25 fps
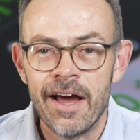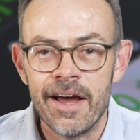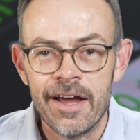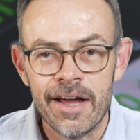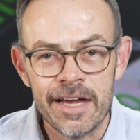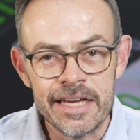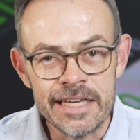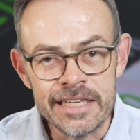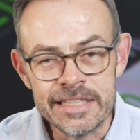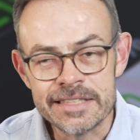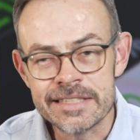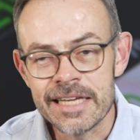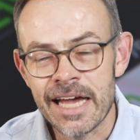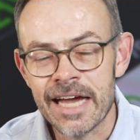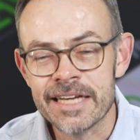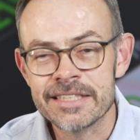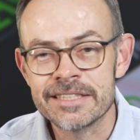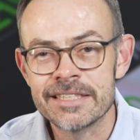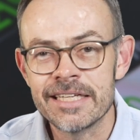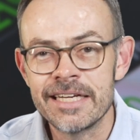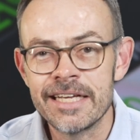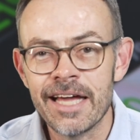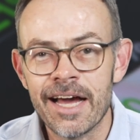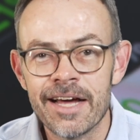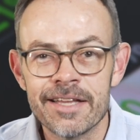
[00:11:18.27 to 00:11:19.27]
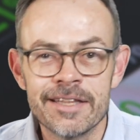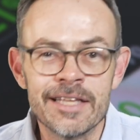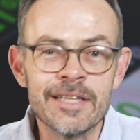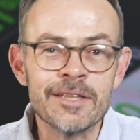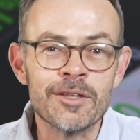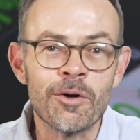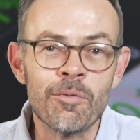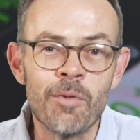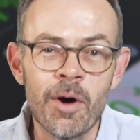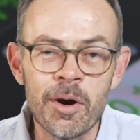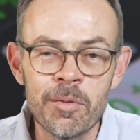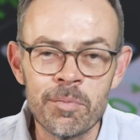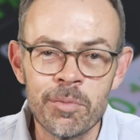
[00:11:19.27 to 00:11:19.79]
He's actually, I think
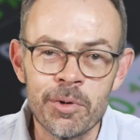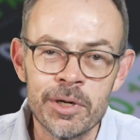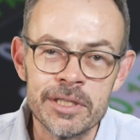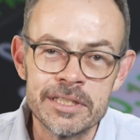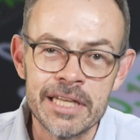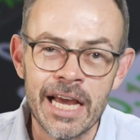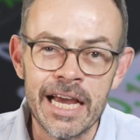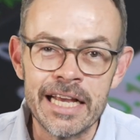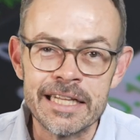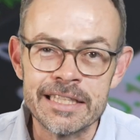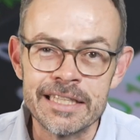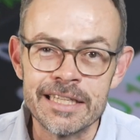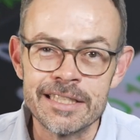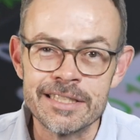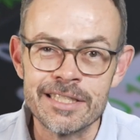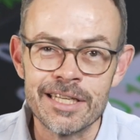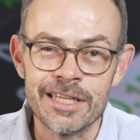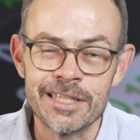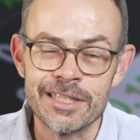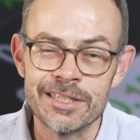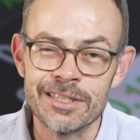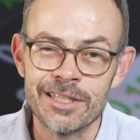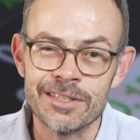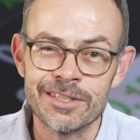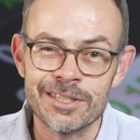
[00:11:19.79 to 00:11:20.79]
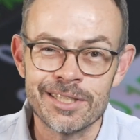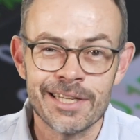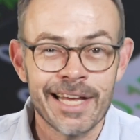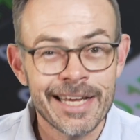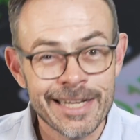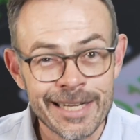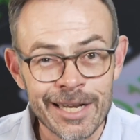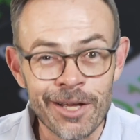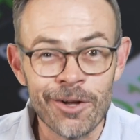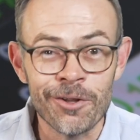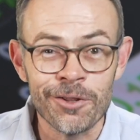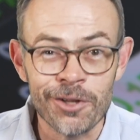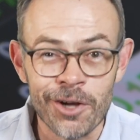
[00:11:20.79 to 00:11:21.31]
the 1.8 is
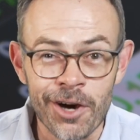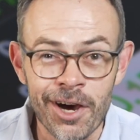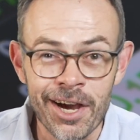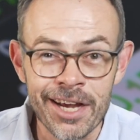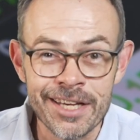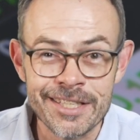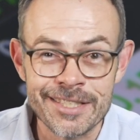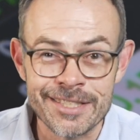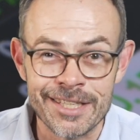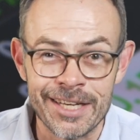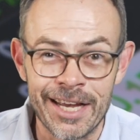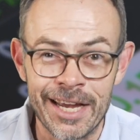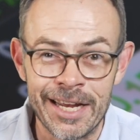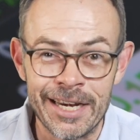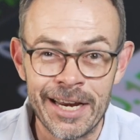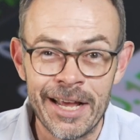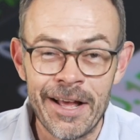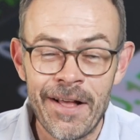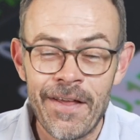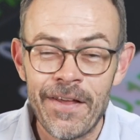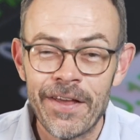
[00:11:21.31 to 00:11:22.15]
slightly on the high side,